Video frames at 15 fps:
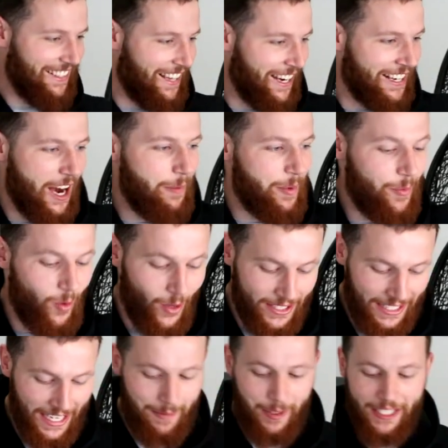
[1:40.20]
I can't remember what
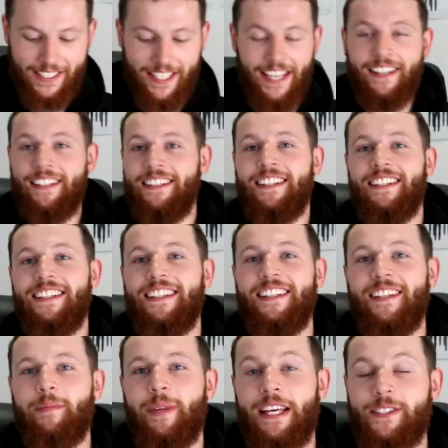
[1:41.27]
team he said,
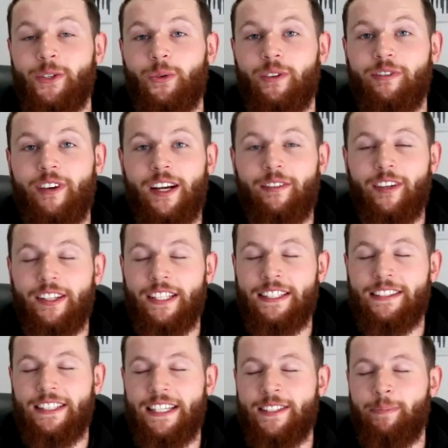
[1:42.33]
but that's all the fun of
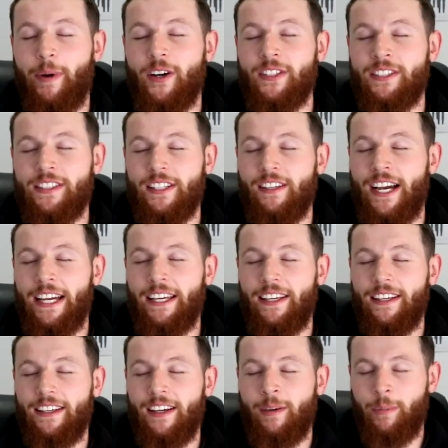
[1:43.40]
it. These boxes are like
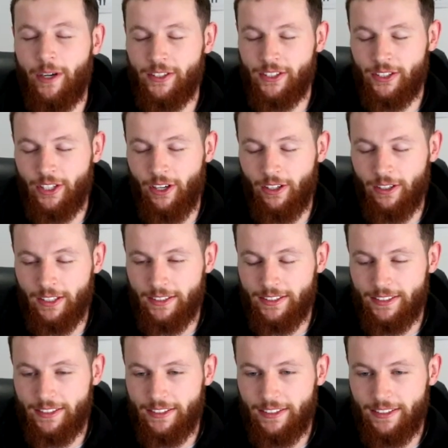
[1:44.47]
a box of
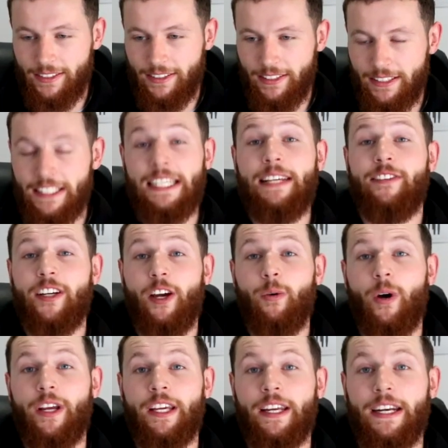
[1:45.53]
chocolates. You never know
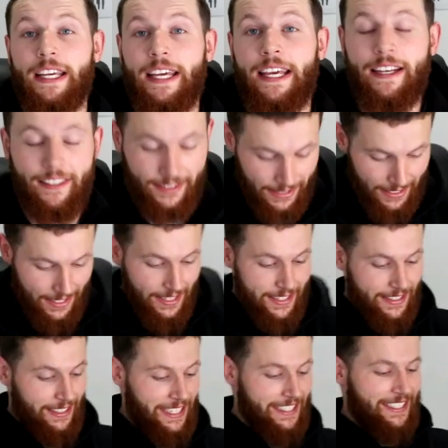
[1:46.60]
what you're going to get.
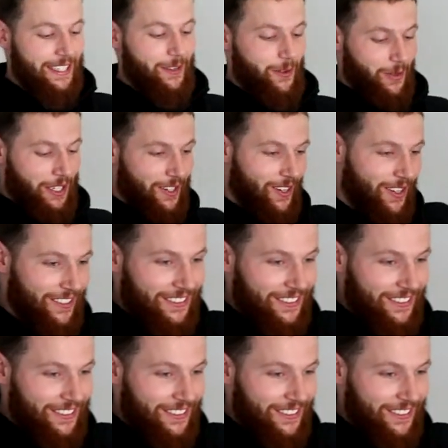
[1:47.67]
So let's see what we got.